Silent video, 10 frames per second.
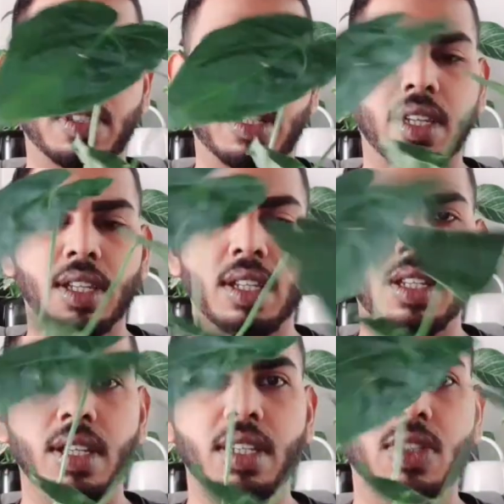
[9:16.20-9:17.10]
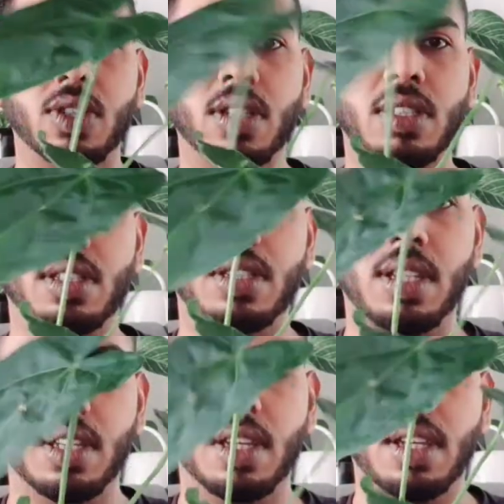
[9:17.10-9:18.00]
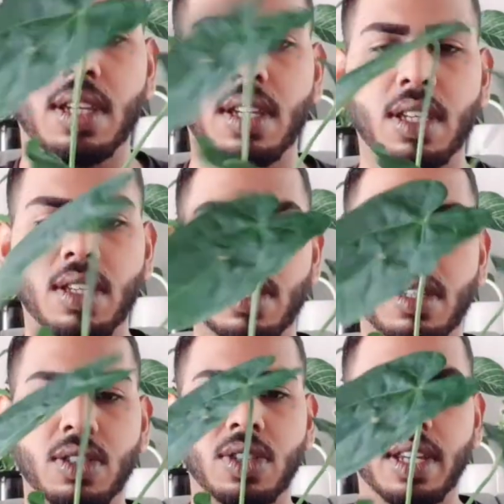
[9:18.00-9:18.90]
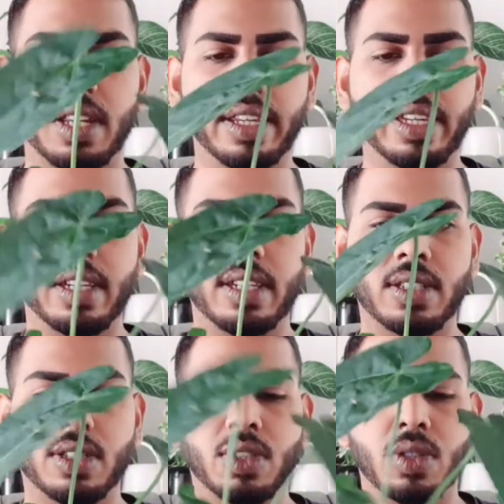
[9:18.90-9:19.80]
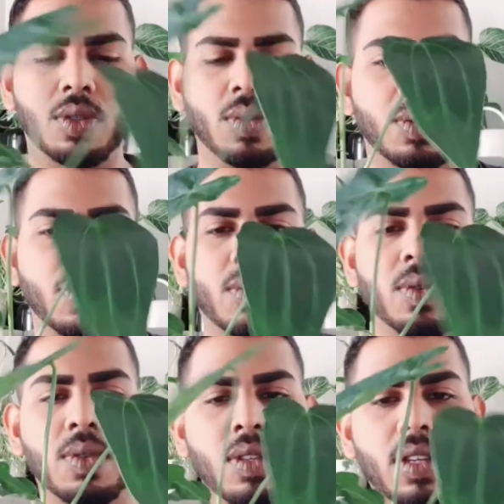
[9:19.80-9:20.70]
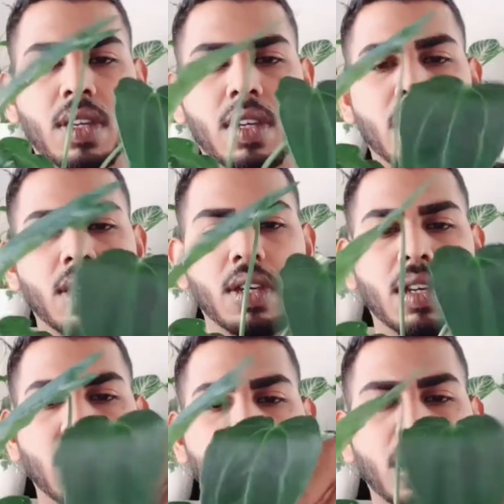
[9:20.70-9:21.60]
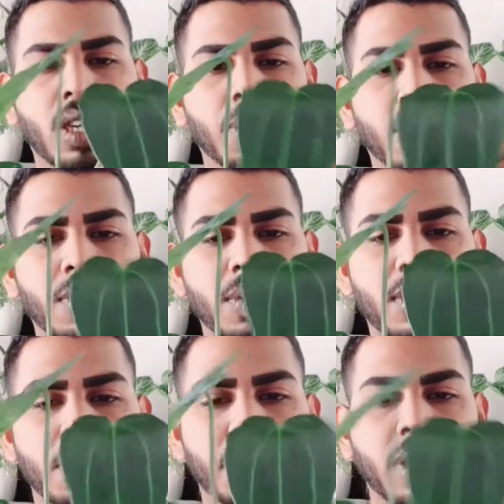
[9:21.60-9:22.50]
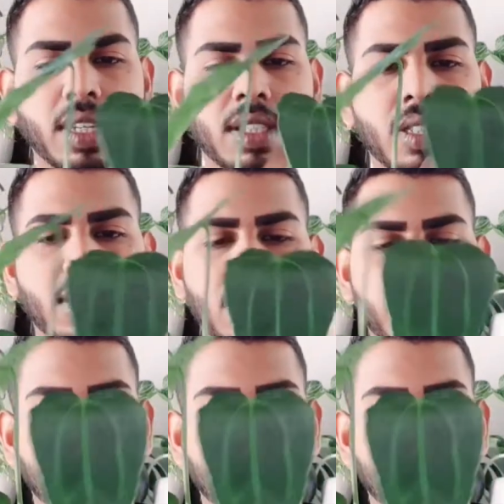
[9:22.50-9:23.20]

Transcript: it in just gently, just to keep the roots in place.